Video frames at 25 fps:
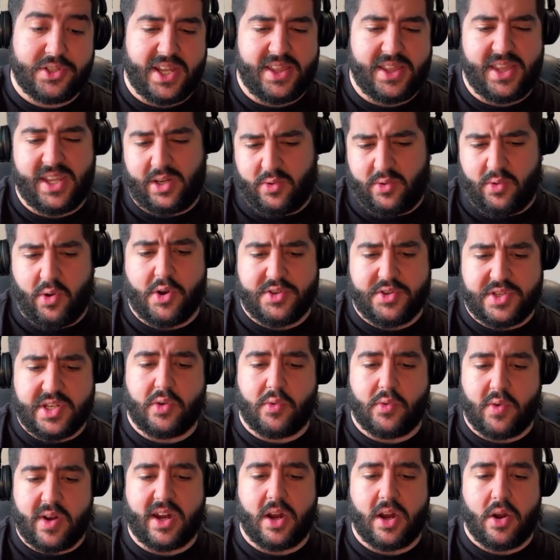And then Gross and
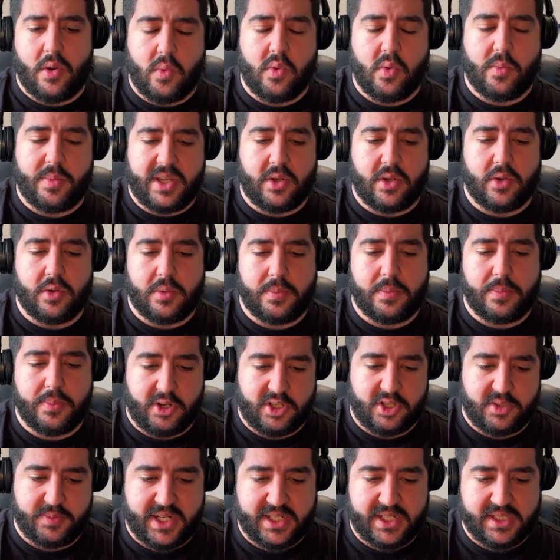Grego will be good
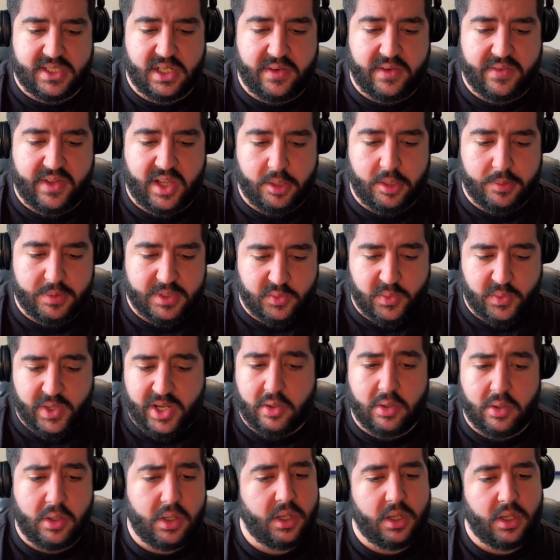prospects to develop as
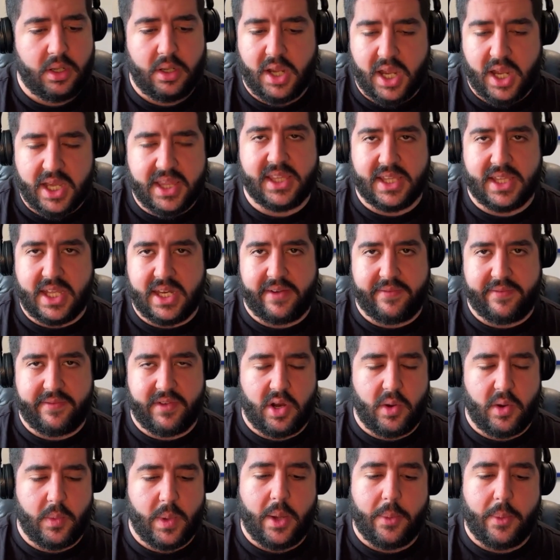well. I think they did
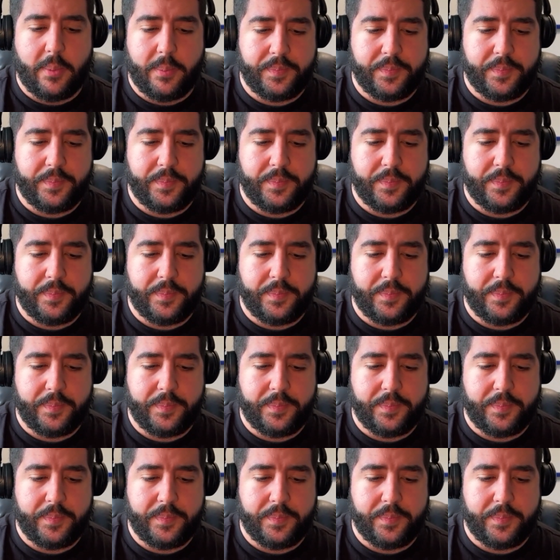very well.